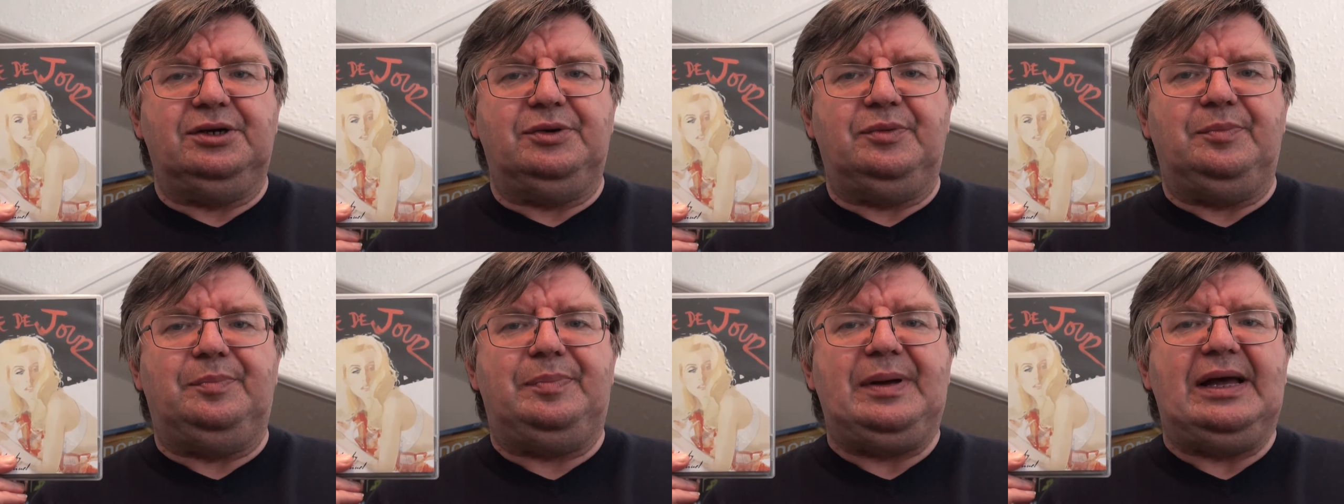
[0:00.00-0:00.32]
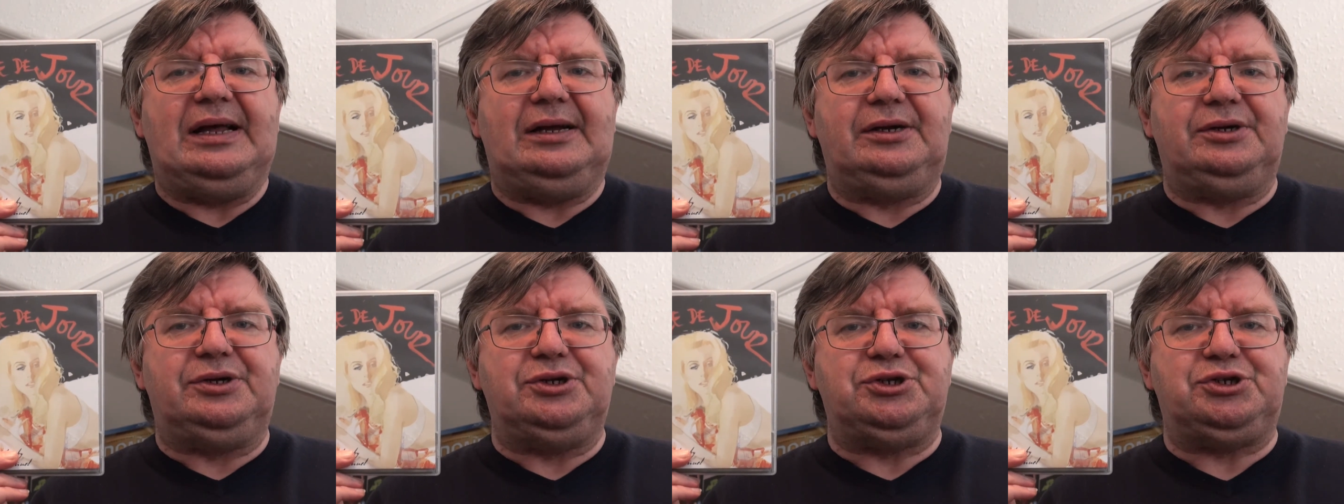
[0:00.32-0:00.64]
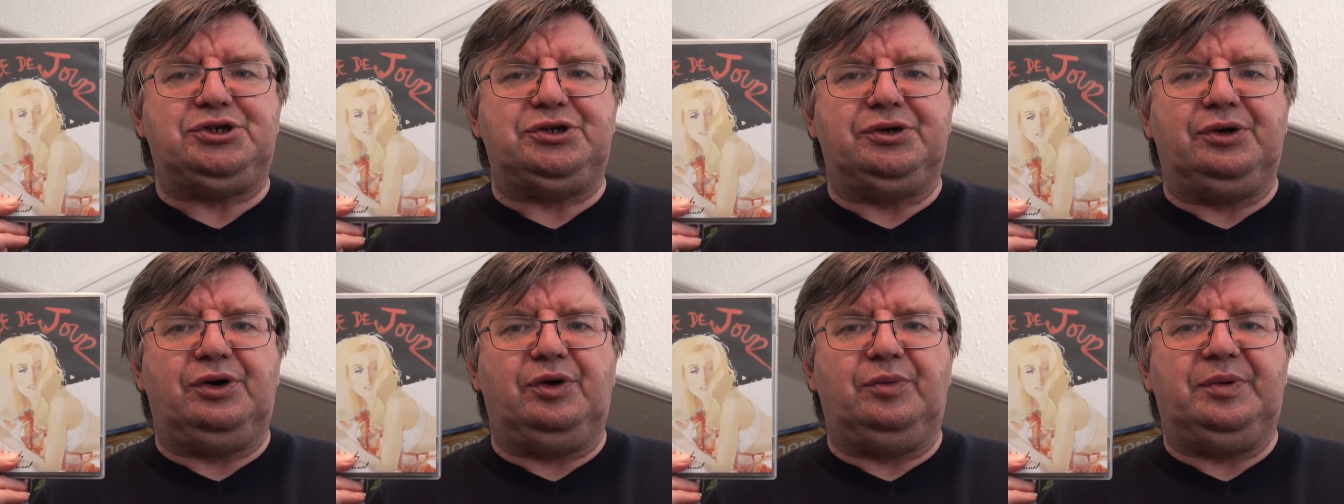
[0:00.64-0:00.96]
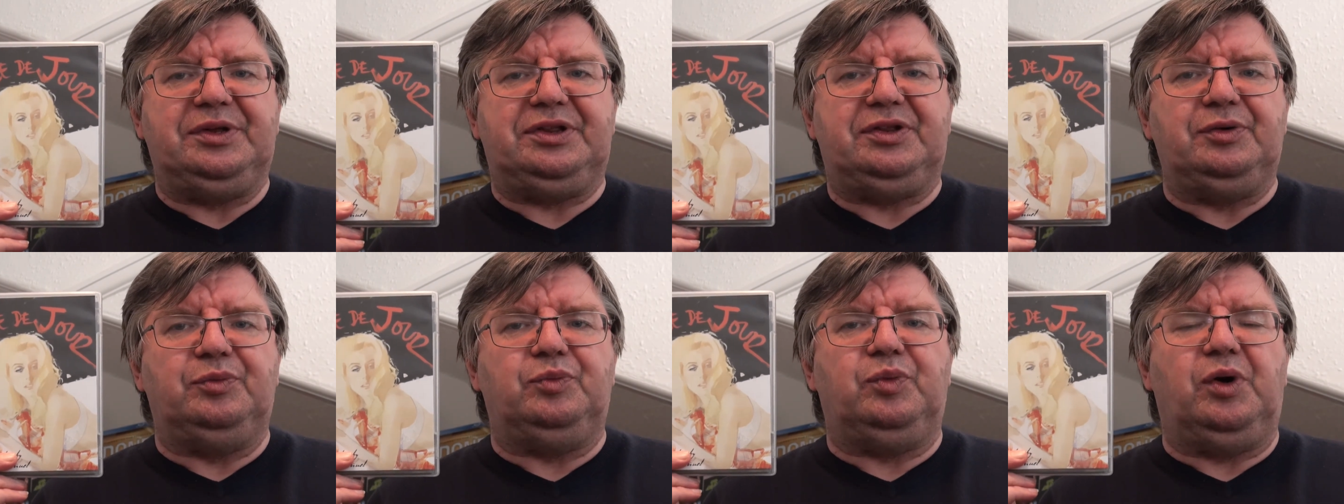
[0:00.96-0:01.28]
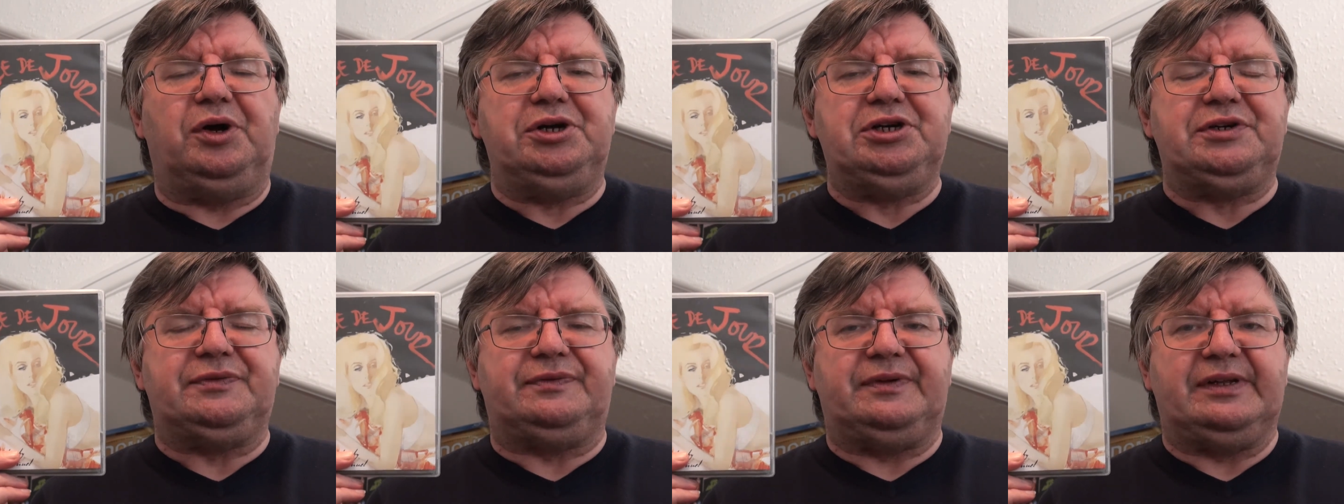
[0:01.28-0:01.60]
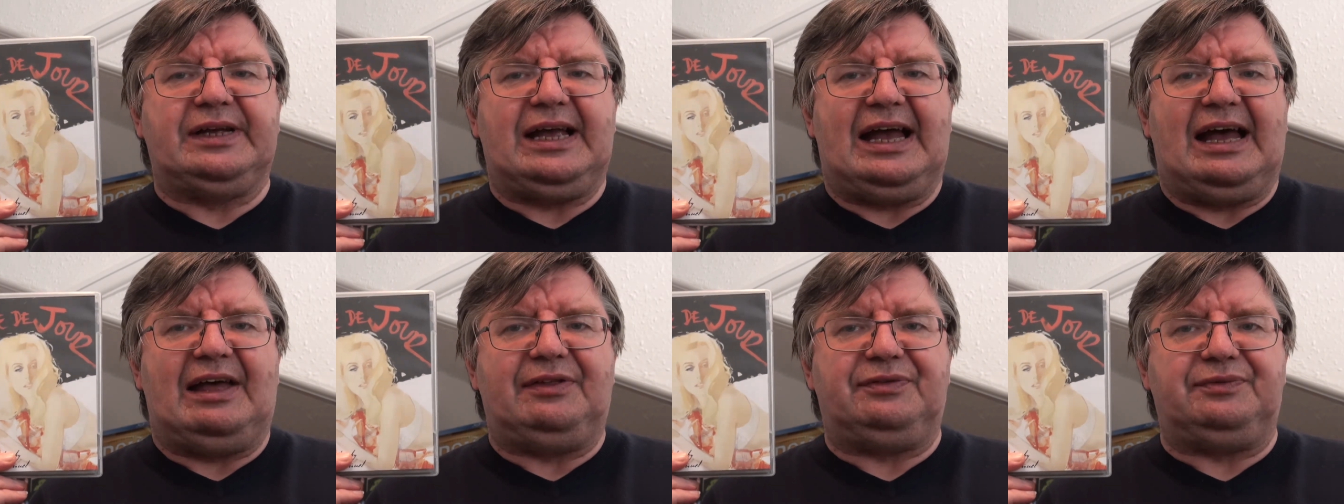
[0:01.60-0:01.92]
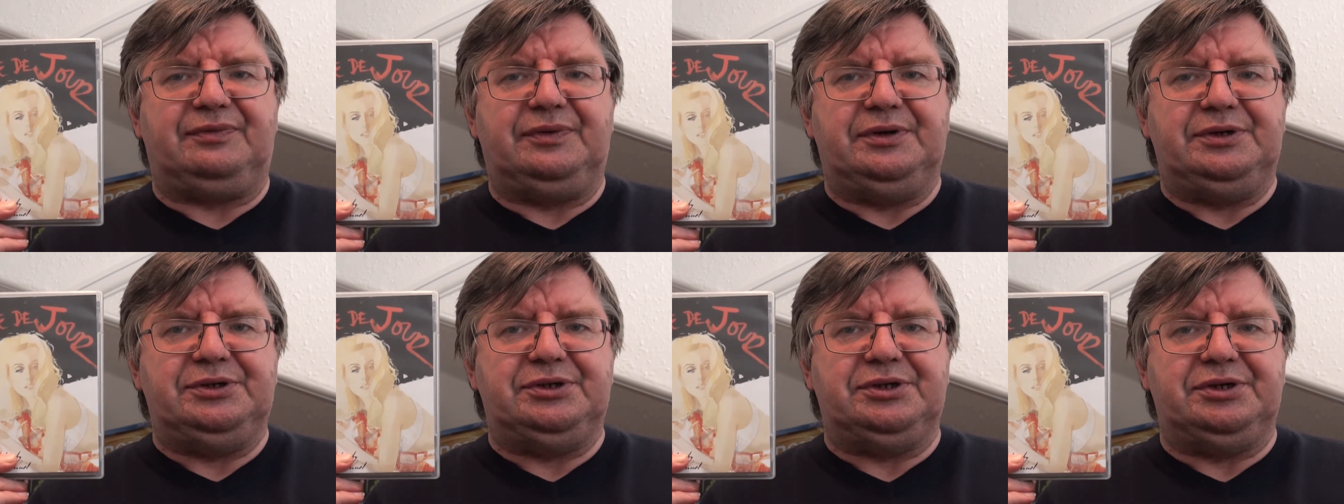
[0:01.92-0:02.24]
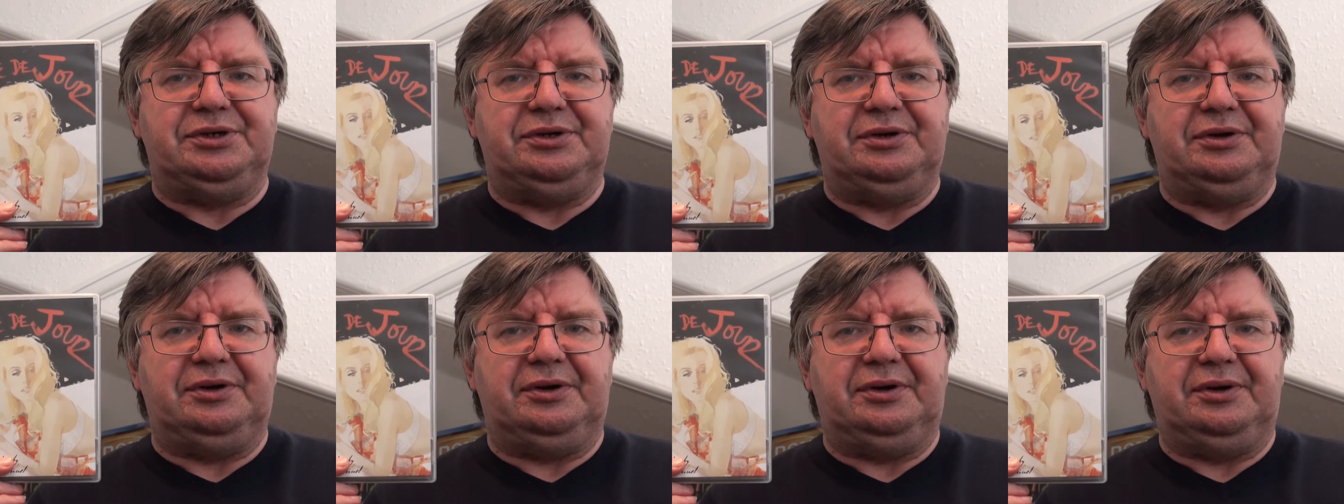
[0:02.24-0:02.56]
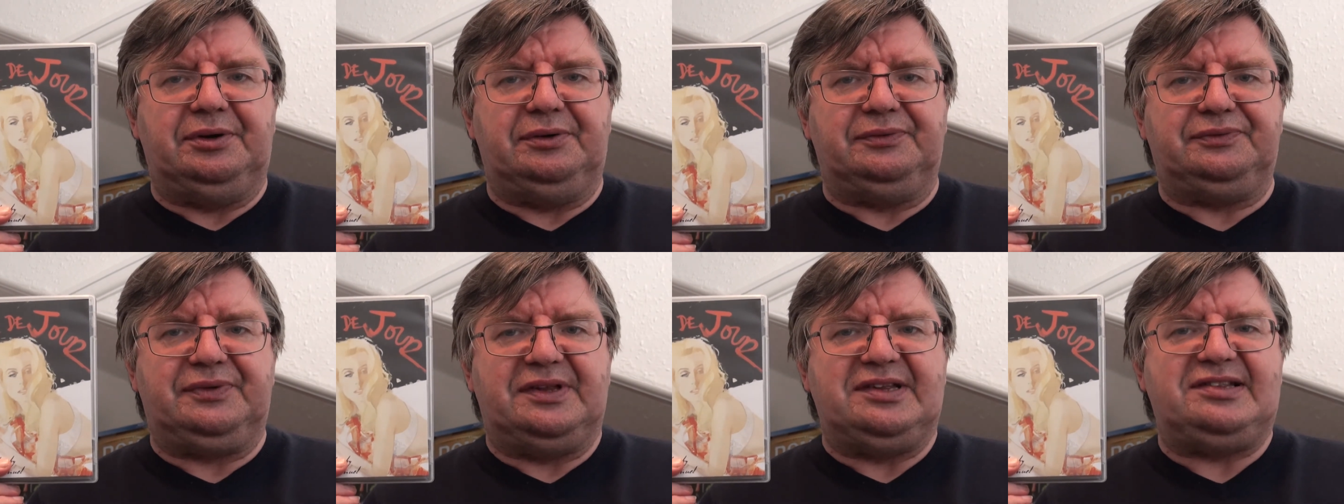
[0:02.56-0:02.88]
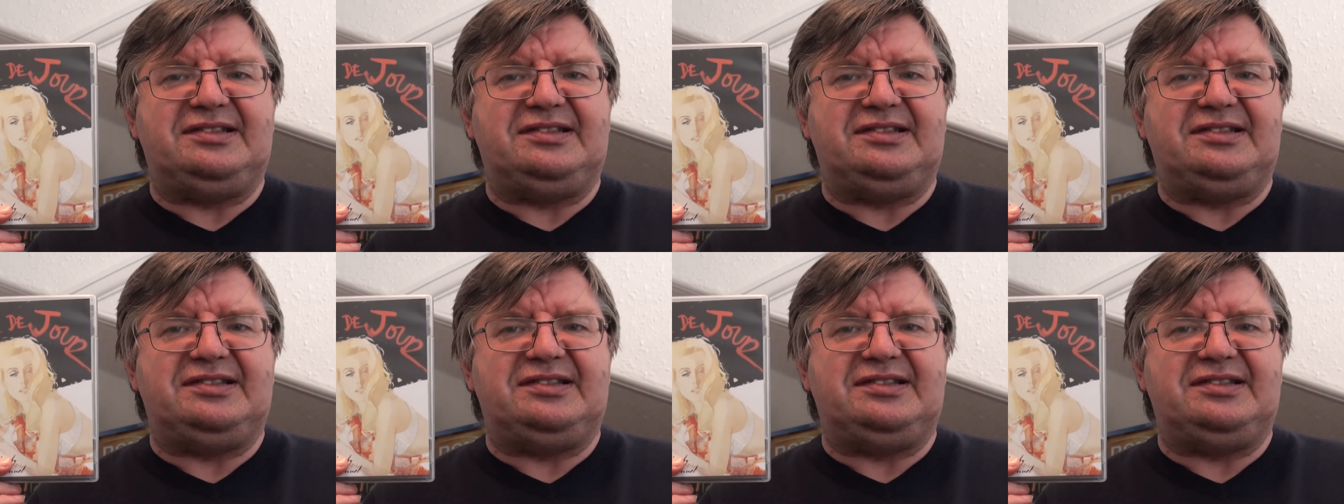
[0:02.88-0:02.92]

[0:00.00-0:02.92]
Belle de Jour with the wonderful Catherine Deneuve,